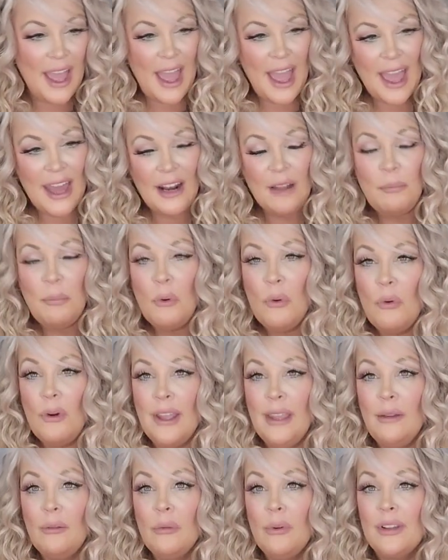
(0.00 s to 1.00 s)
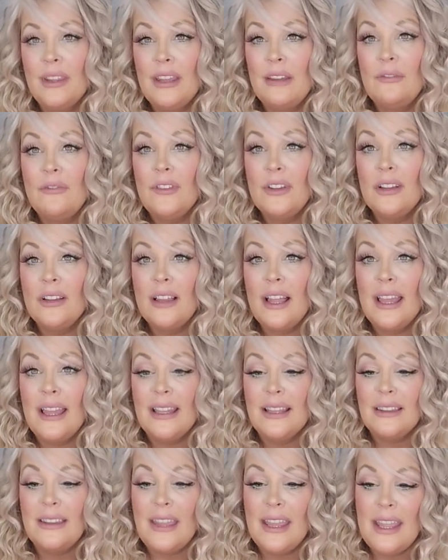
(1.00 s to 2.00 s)
at a point where they feel
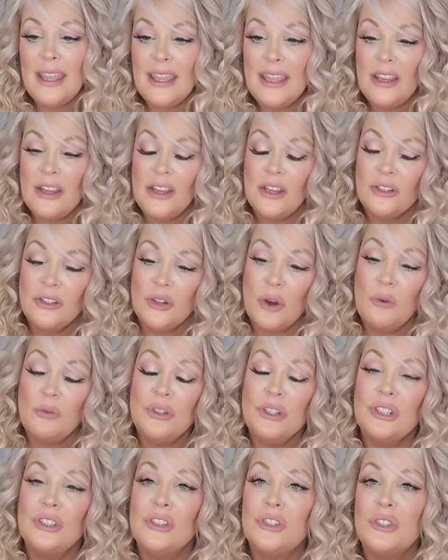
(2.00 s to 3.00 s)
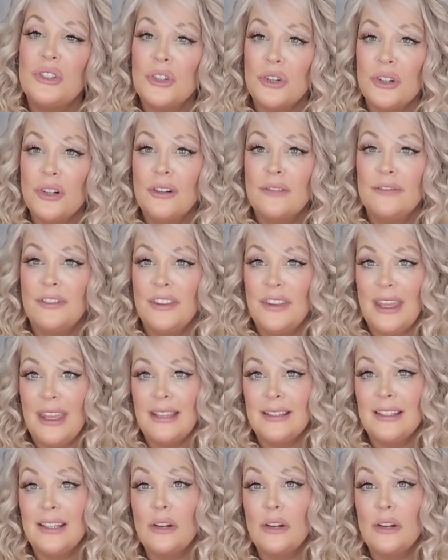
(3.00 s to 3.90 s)
like they don't deserve things.